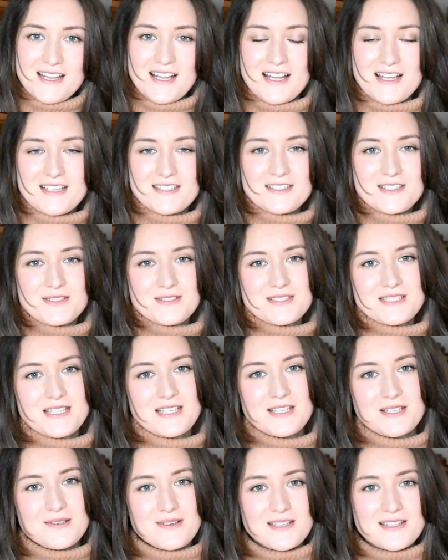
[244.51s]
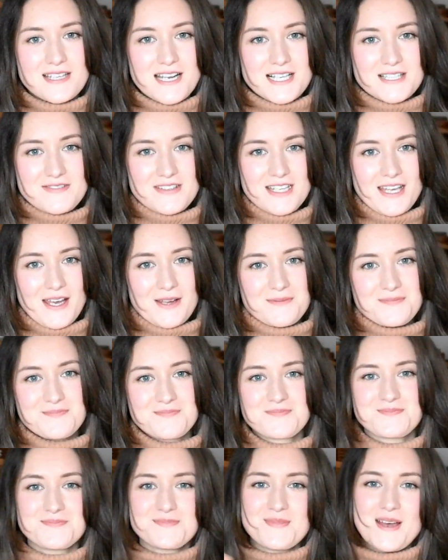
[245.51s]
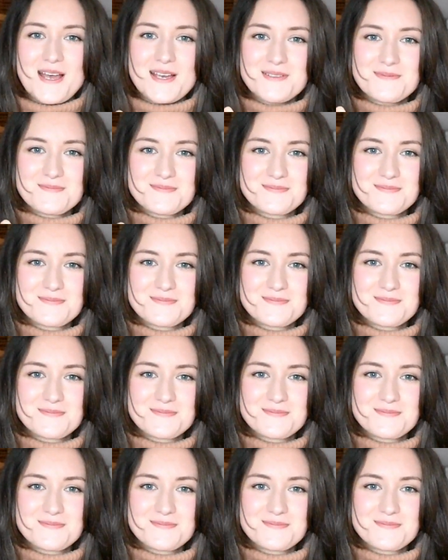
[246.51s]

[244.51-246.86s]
and I'll see you in the next video. Bye!